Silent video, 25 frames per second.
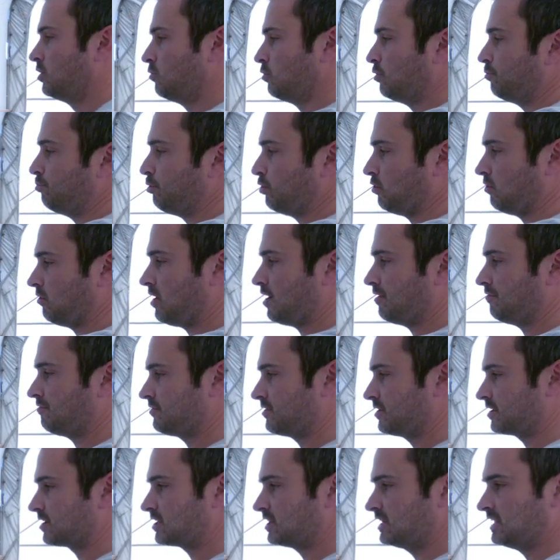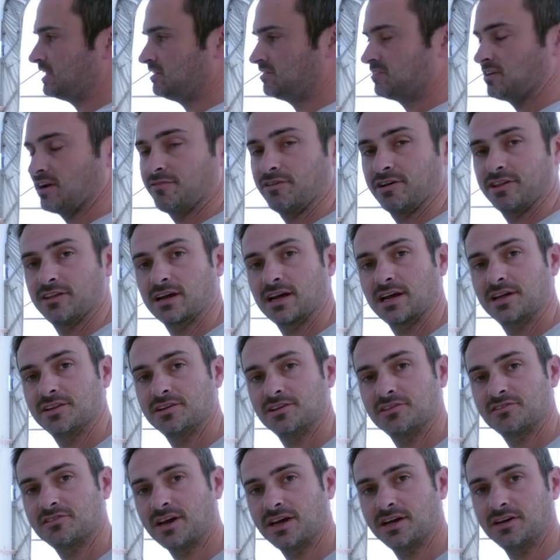we'll pull off the cleats and everything on
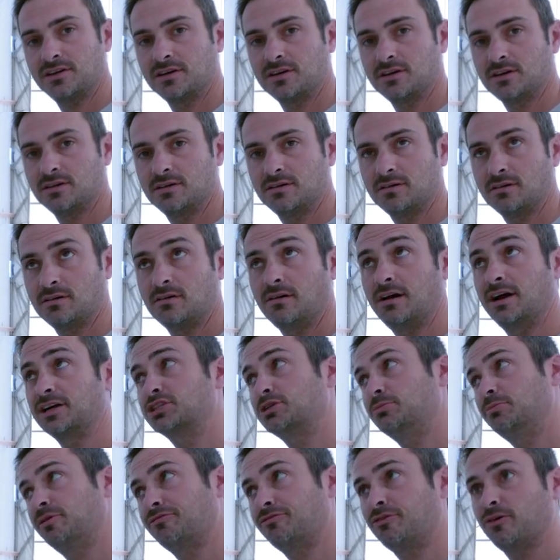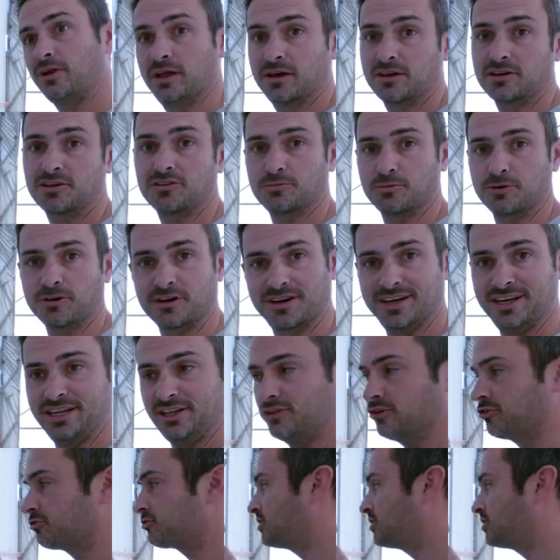this side. Actually, before that, because we're going to need